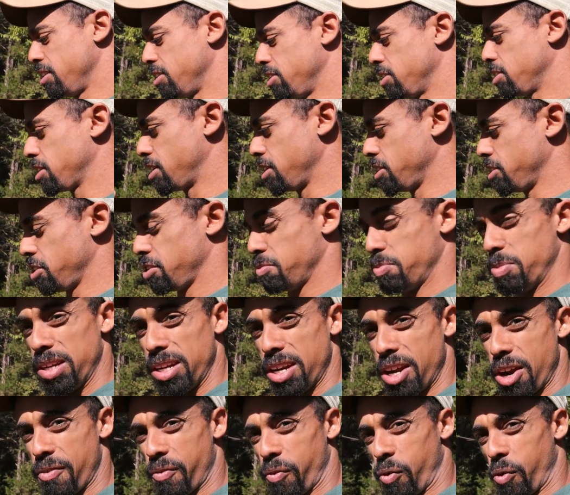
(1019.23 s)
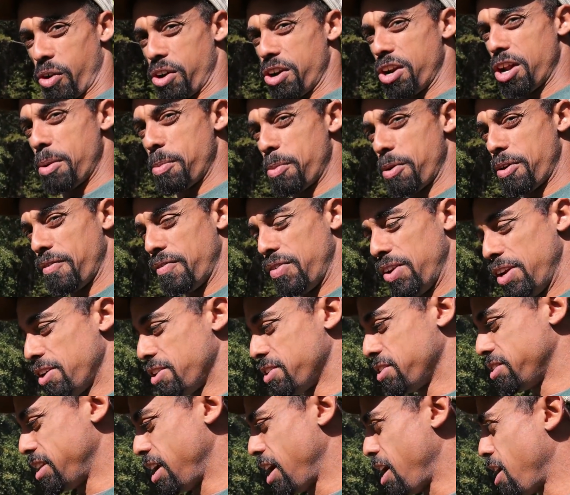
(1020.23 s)
just because it's been there for a number of
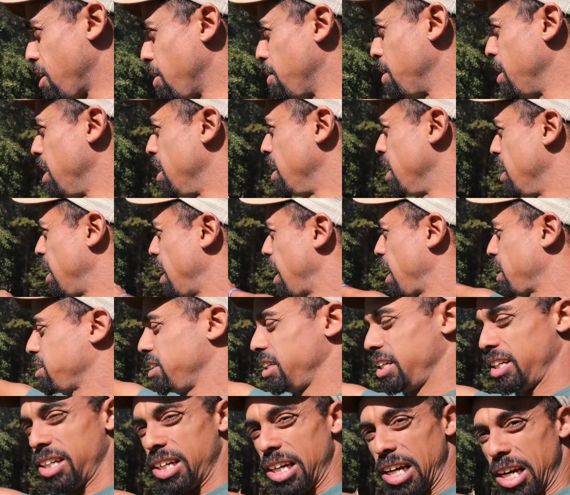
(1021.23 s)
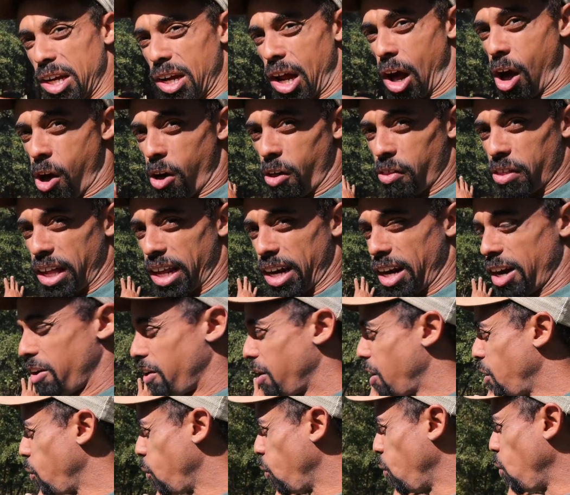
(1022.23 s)
years now. Actually, it, all that area